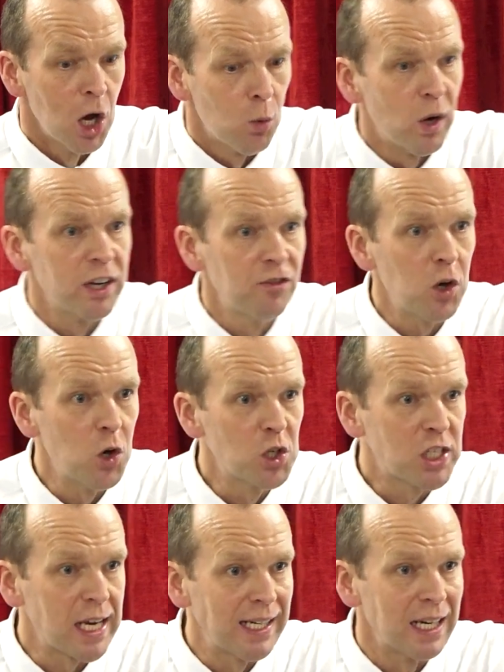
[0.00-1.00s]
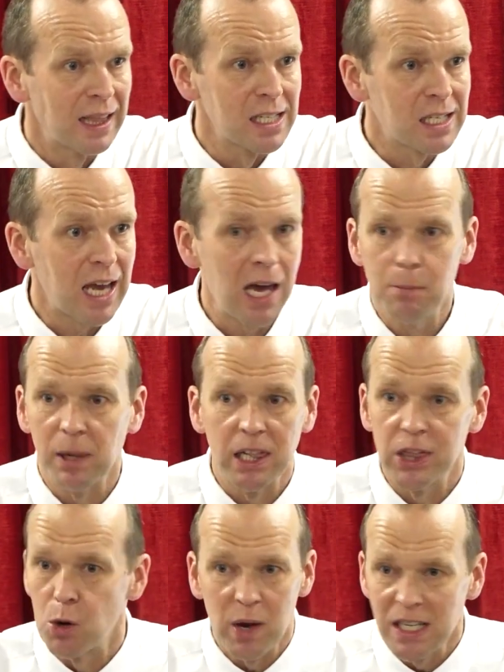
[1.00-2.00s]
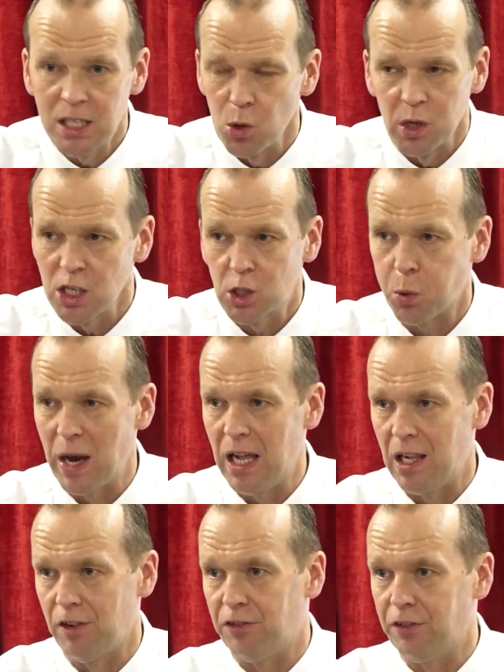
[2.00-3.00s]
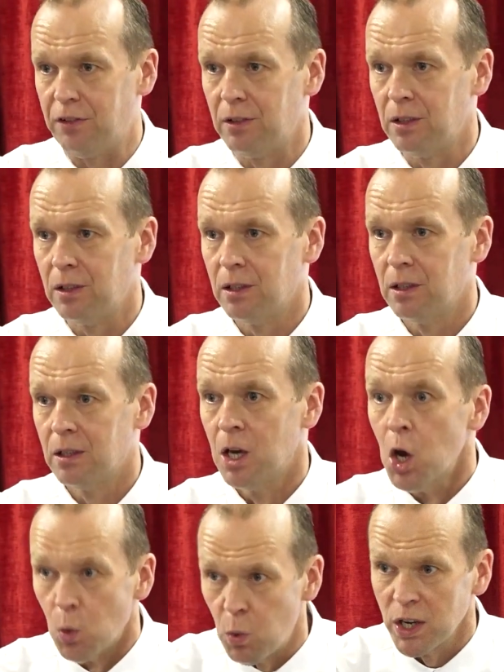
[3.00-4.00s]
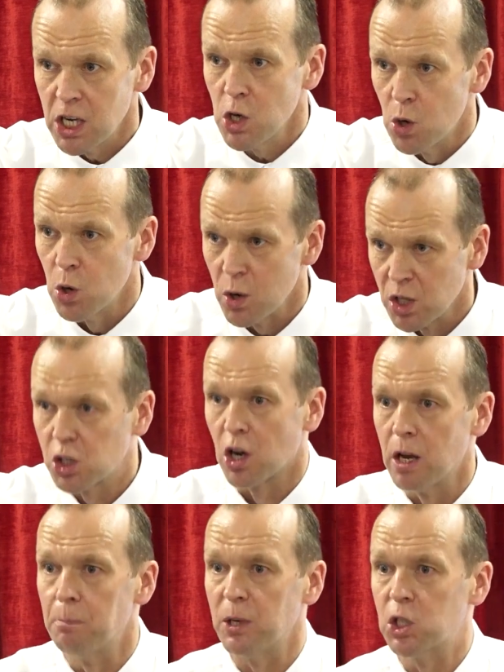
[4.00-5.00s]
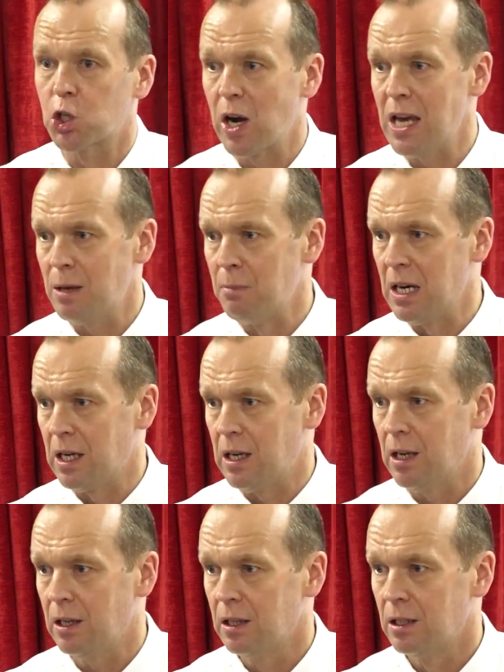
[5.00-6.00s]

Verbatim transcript: One of you sitting at this table, there is only 12. One of you is going to betray me.